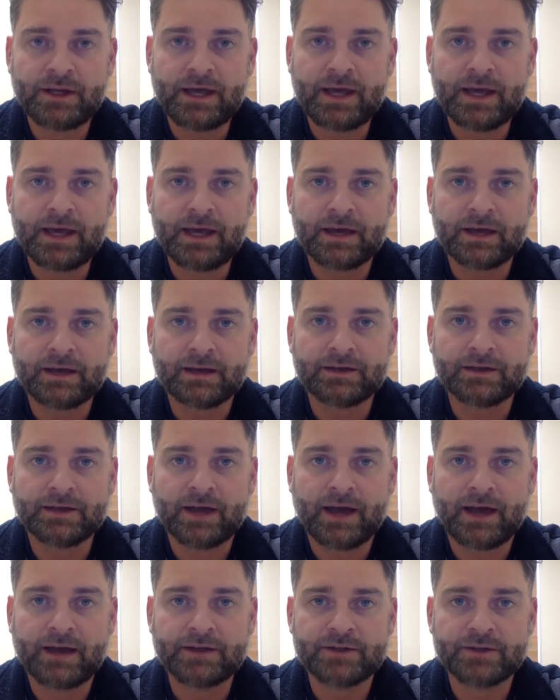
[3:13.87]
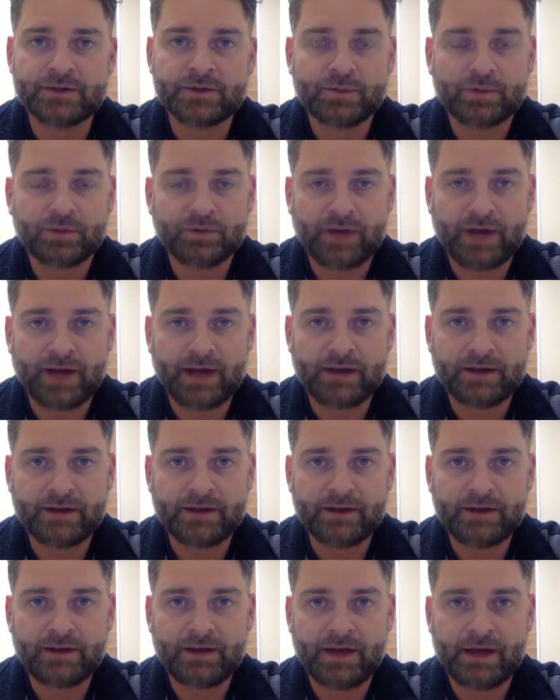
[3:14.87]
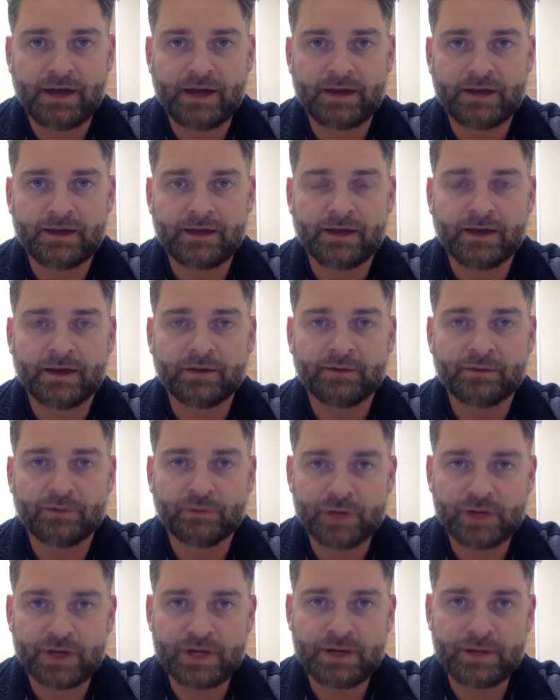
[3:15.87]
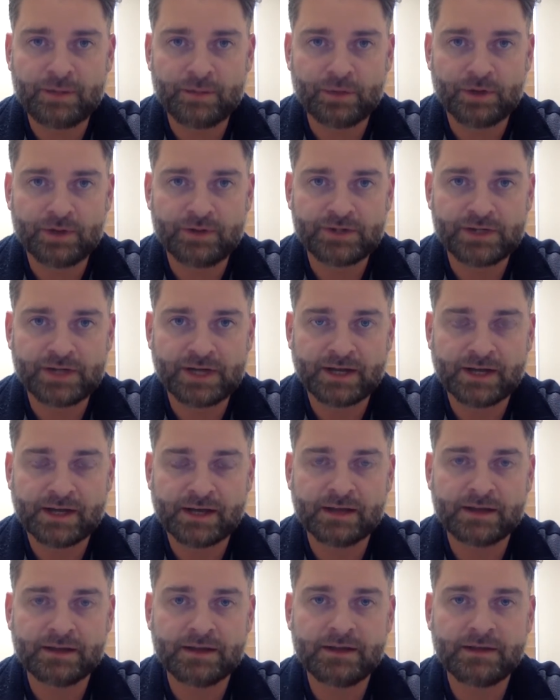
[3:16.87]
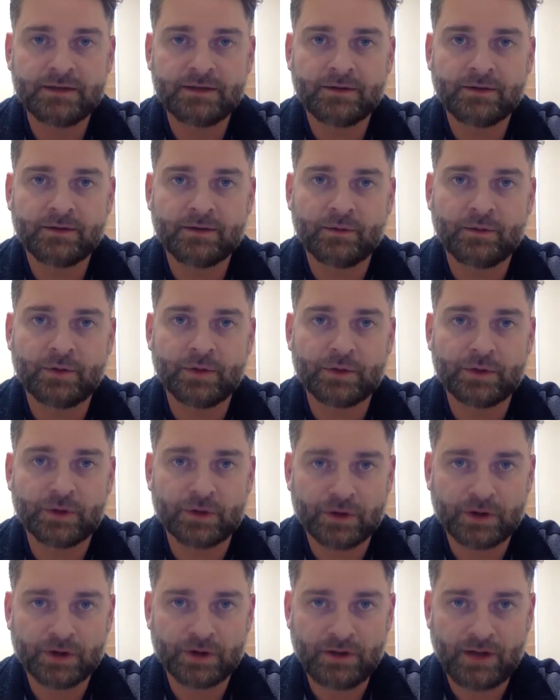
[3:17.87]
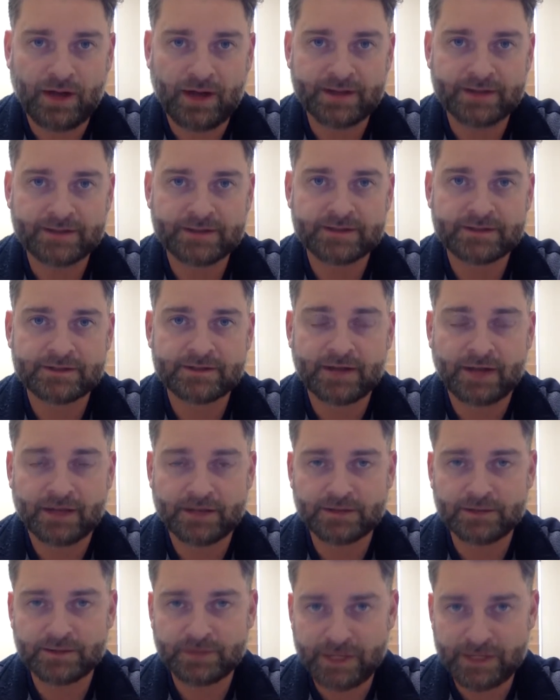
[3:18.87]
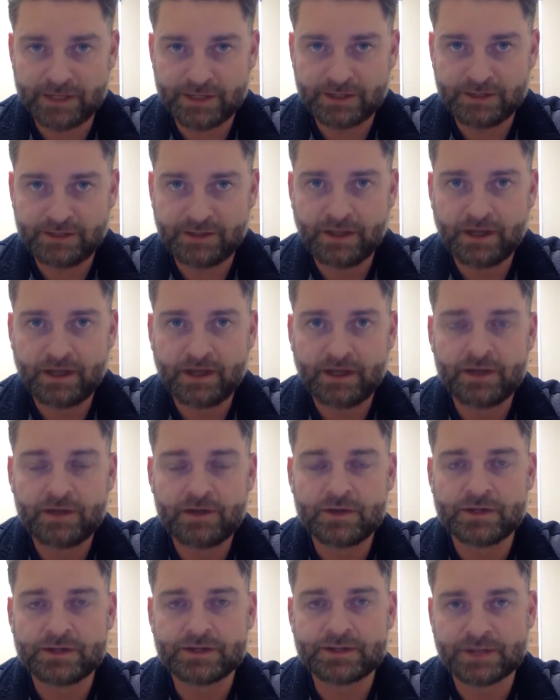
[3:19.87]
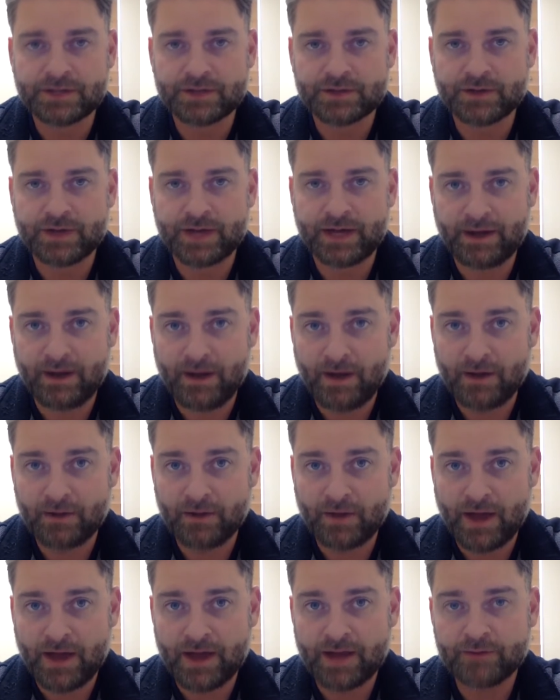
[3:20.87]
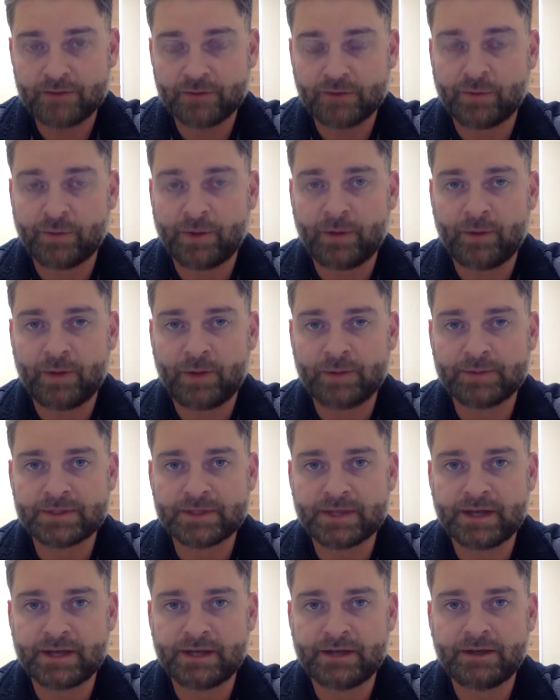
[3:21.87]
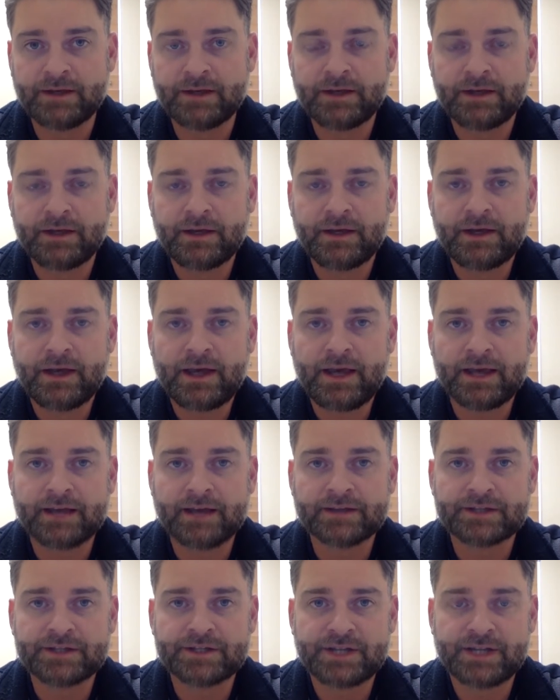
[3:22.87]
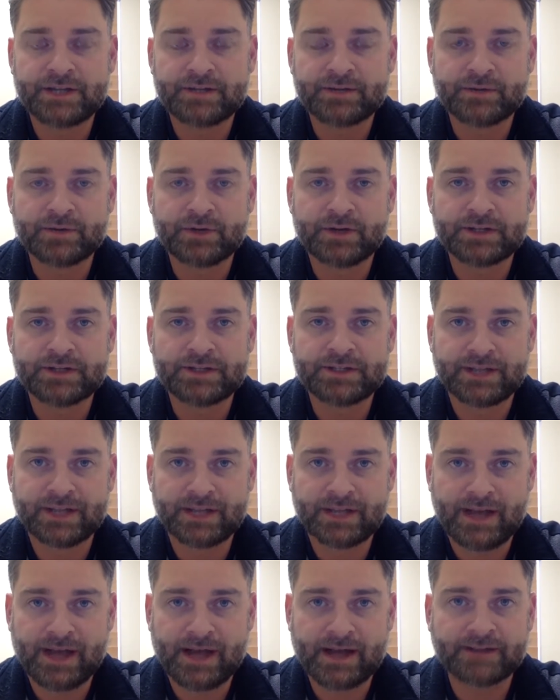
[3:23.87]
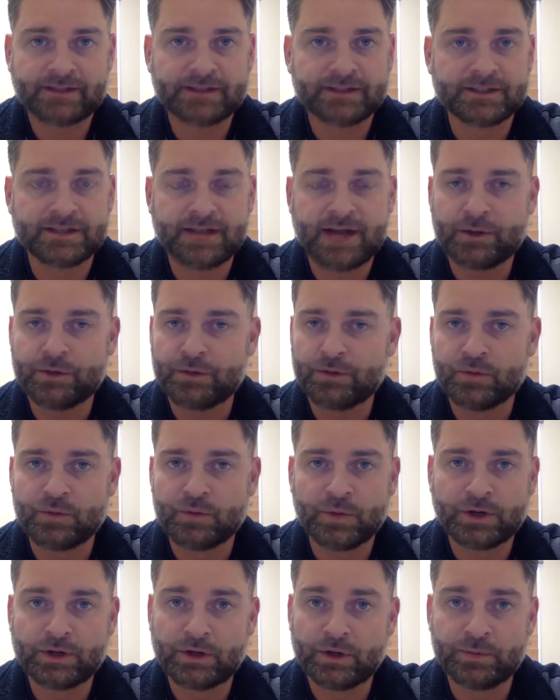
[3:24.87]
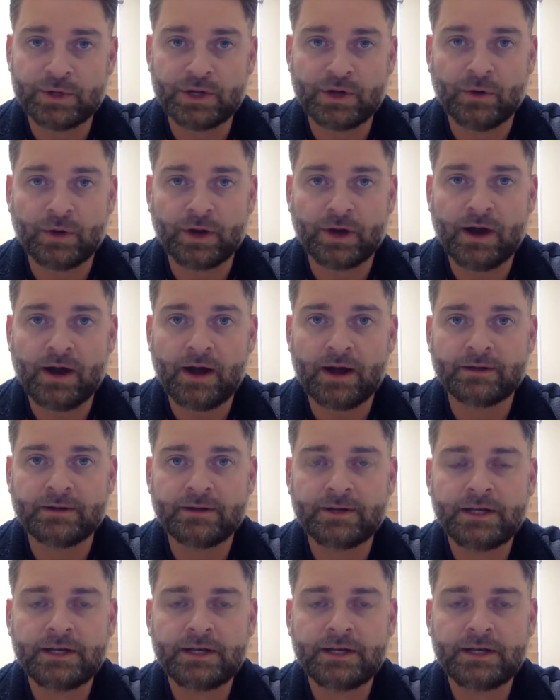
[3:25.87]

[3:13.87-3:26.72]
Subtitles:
And I do provide a free brief check-in with current clients consultation. You can schedule that online from my website. And it's a chance for us to connect and talk through what could be going on.